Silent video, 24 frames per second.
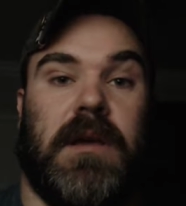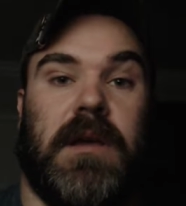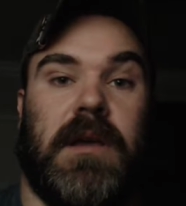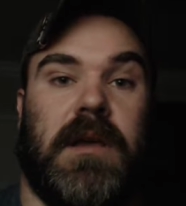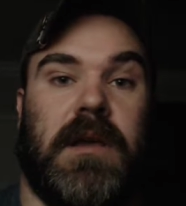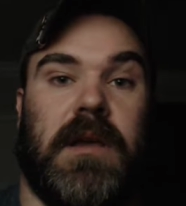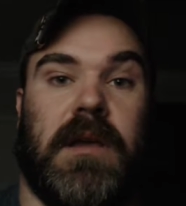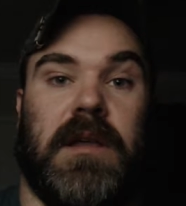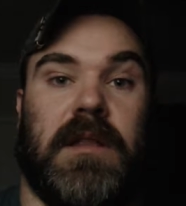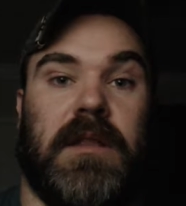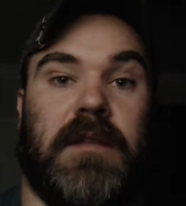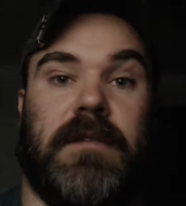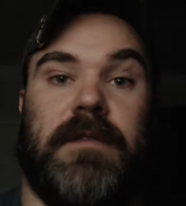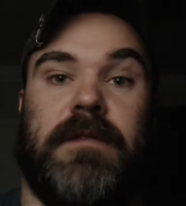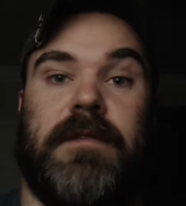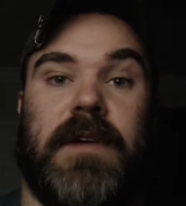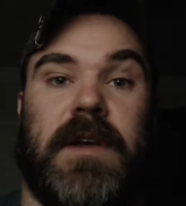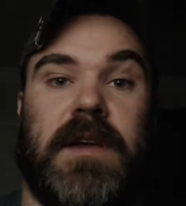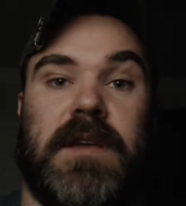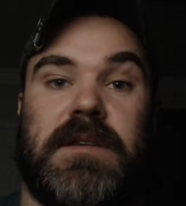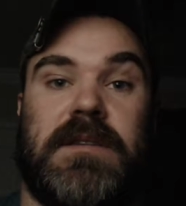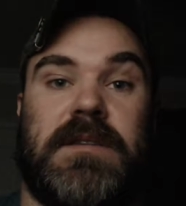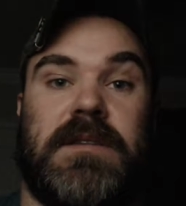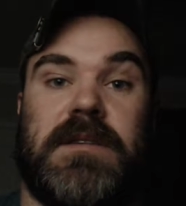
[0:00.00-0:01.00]
in the
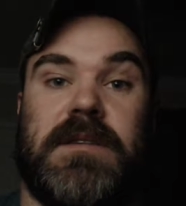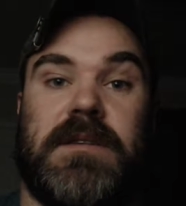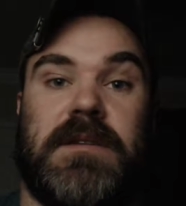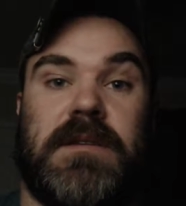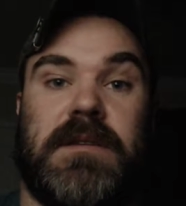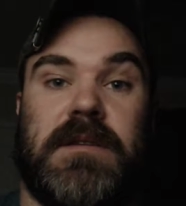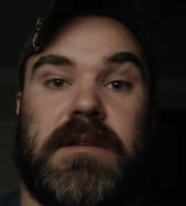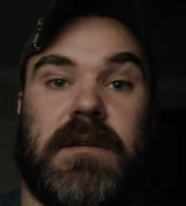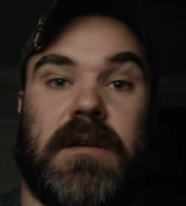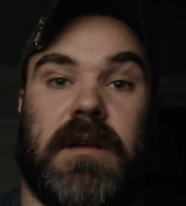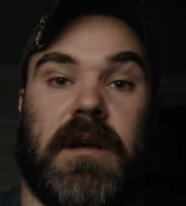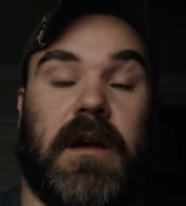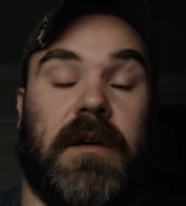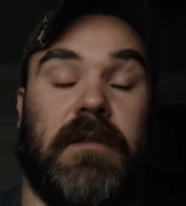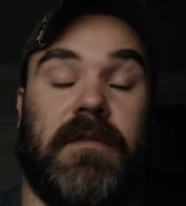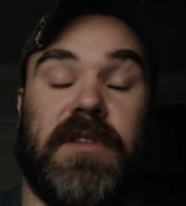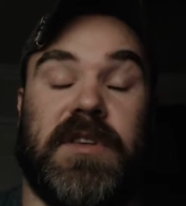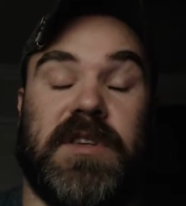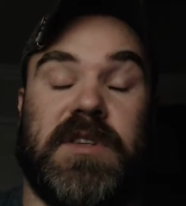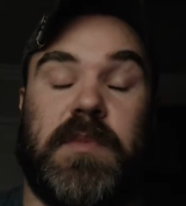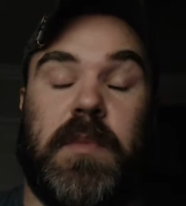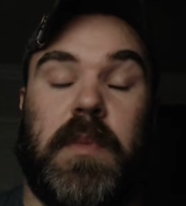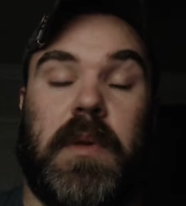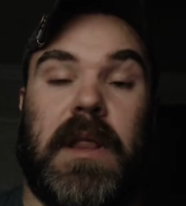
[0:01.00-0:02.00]
face of
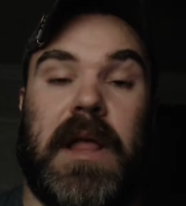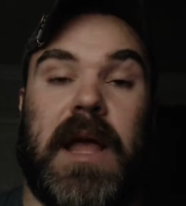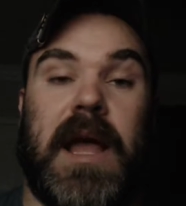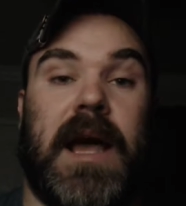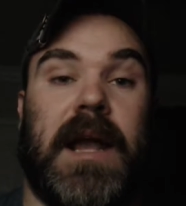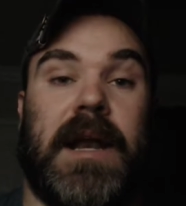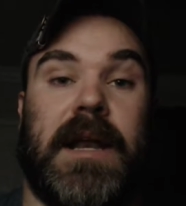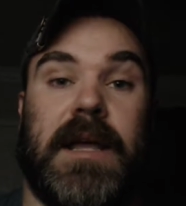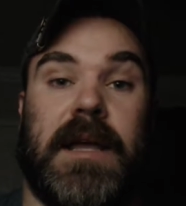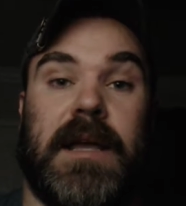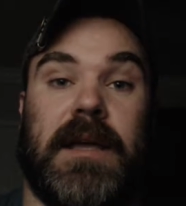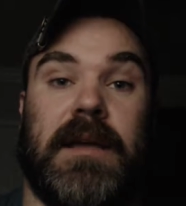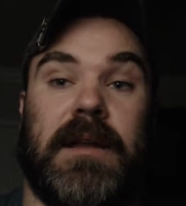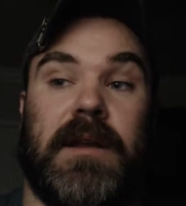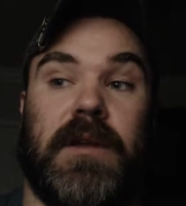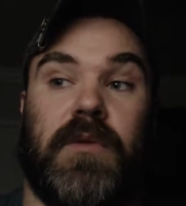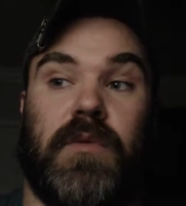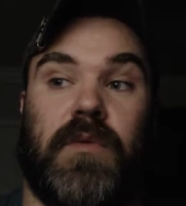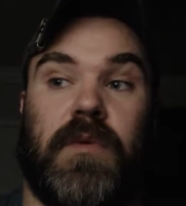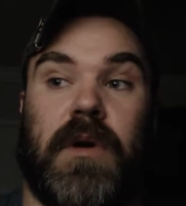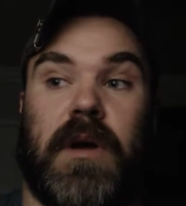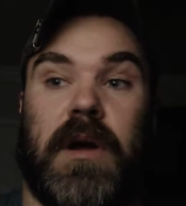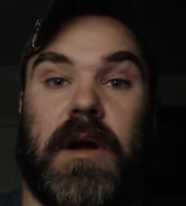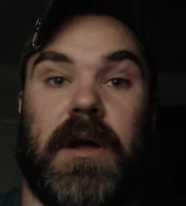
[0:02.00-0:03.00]
this planet,
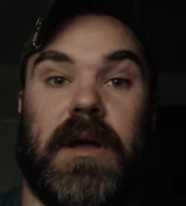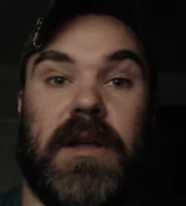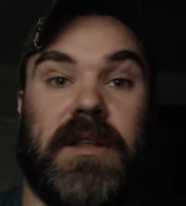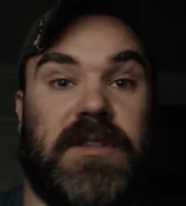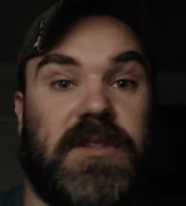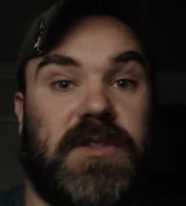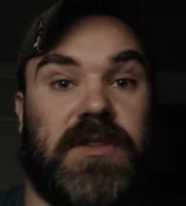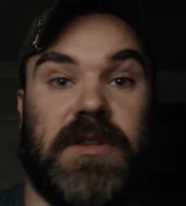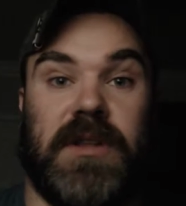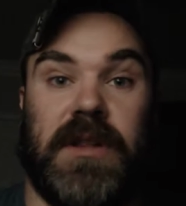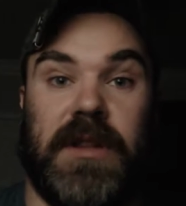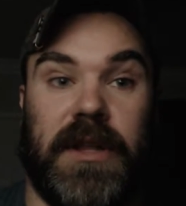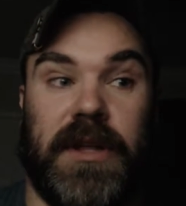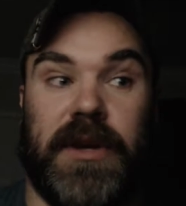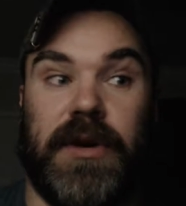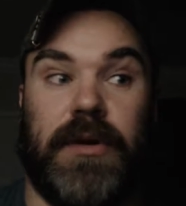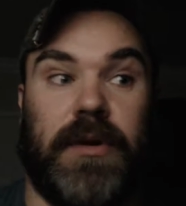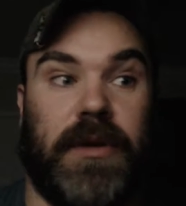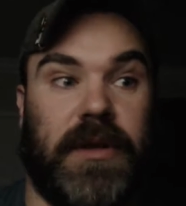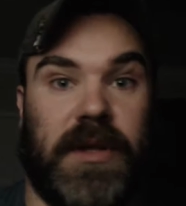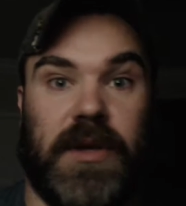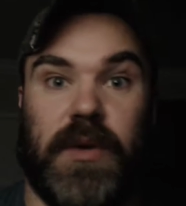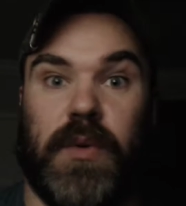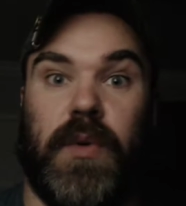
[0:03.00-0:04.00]
and it's
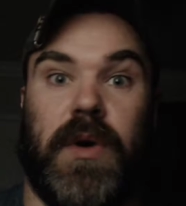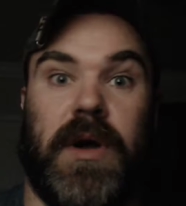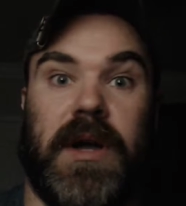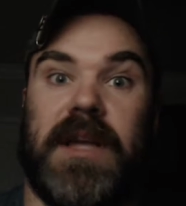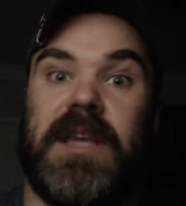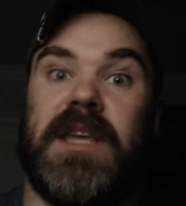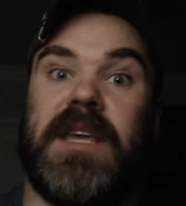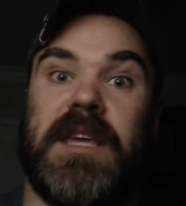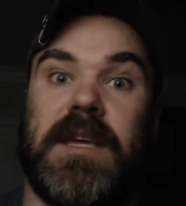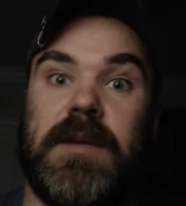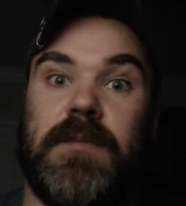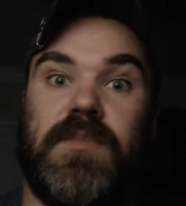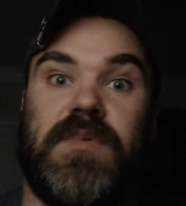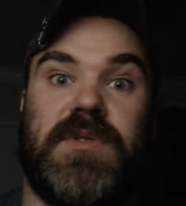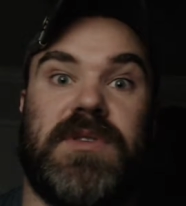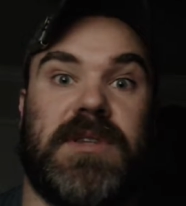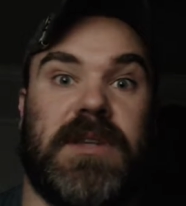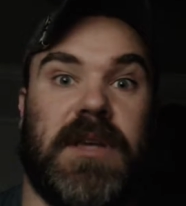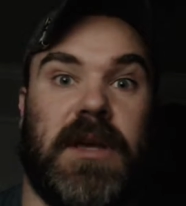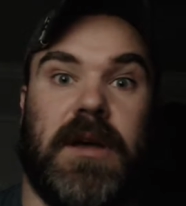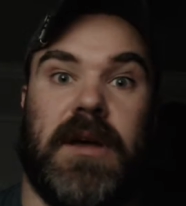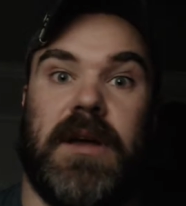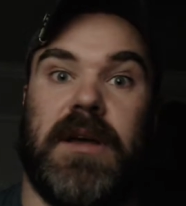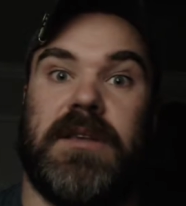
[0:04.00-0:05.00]
literally what keeps
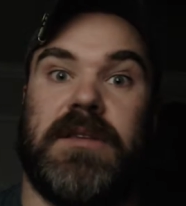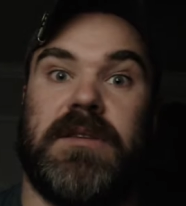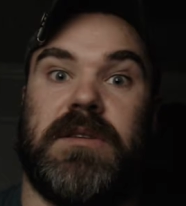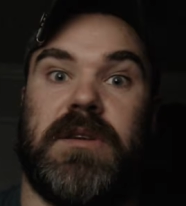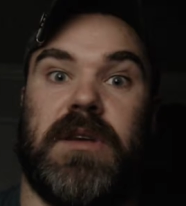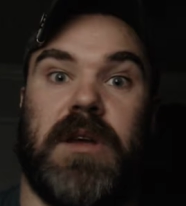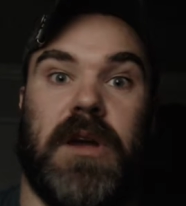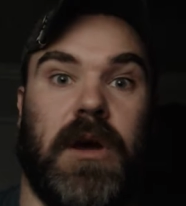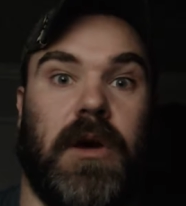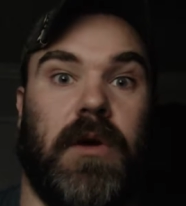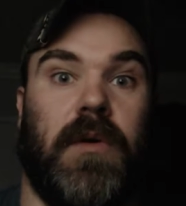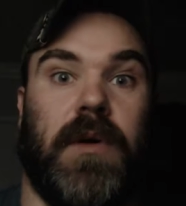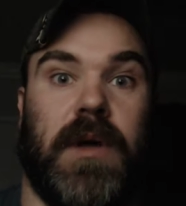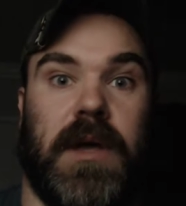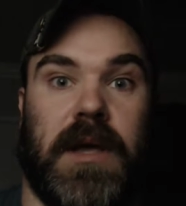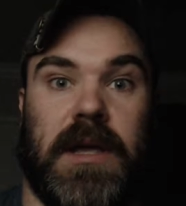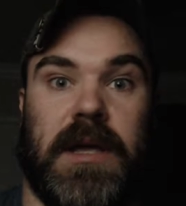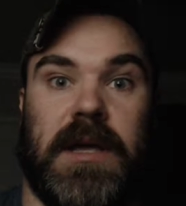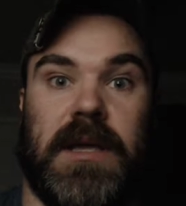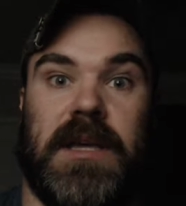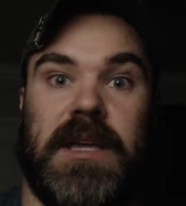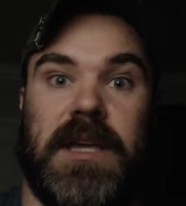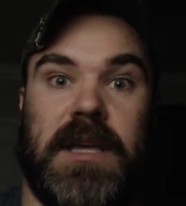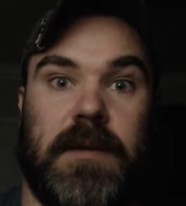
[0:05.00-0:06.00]
us going
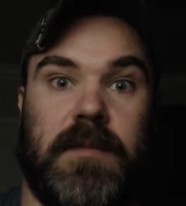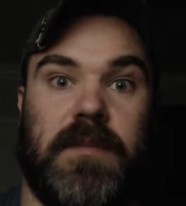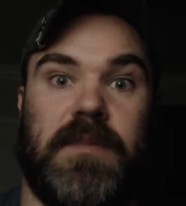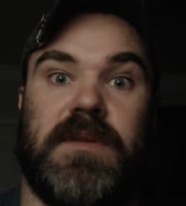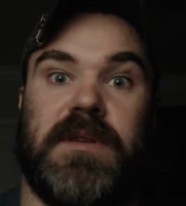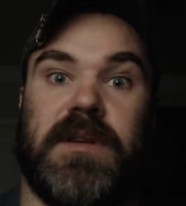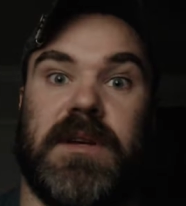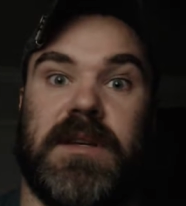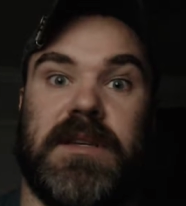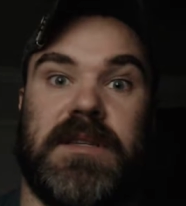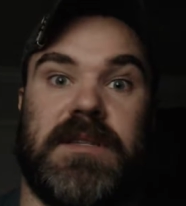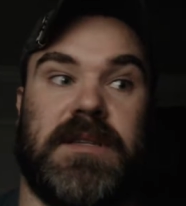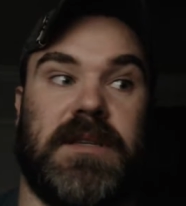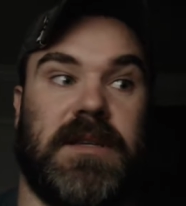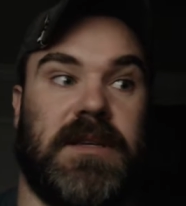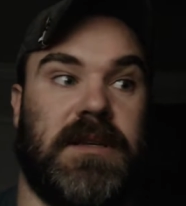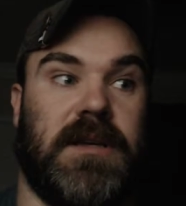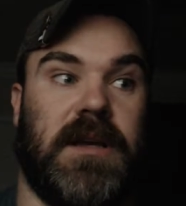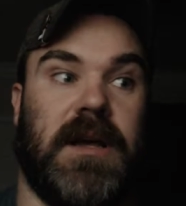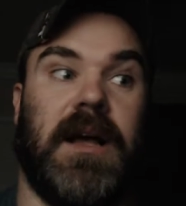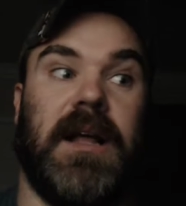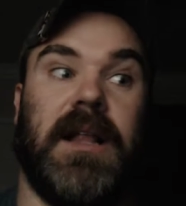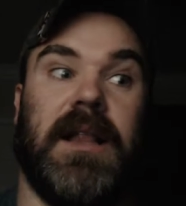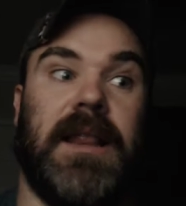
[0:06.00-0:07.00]
and keeps us
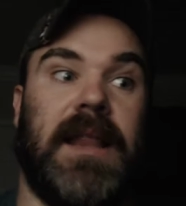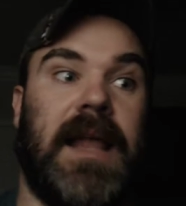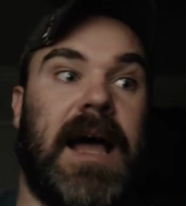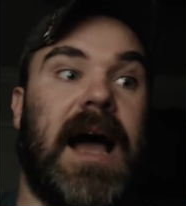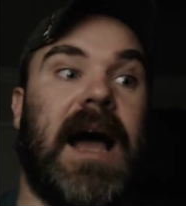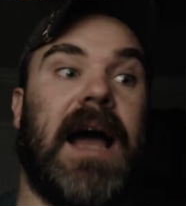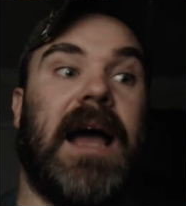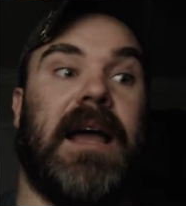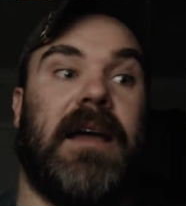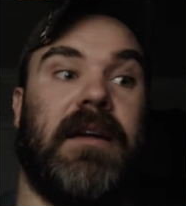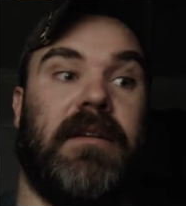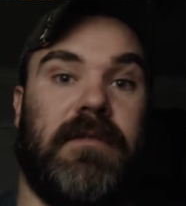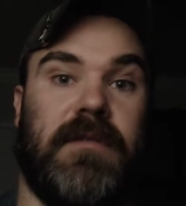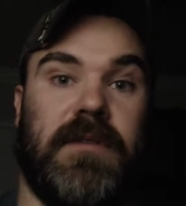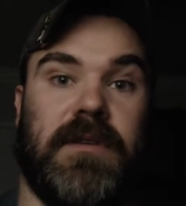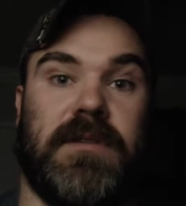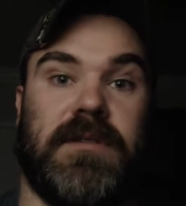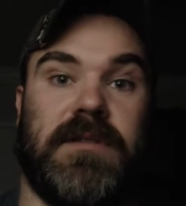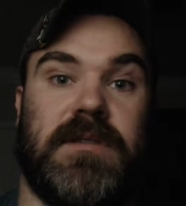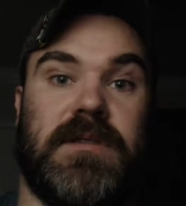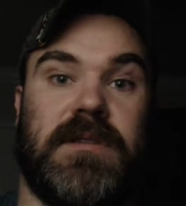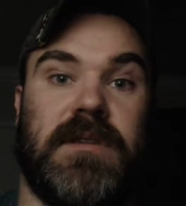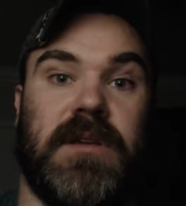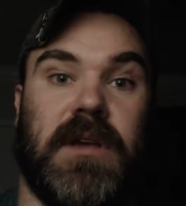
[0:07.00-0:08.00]
alive
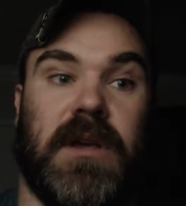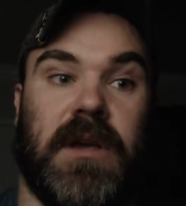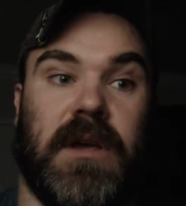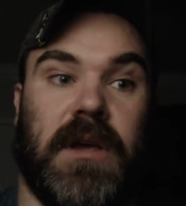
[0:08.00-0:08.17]
is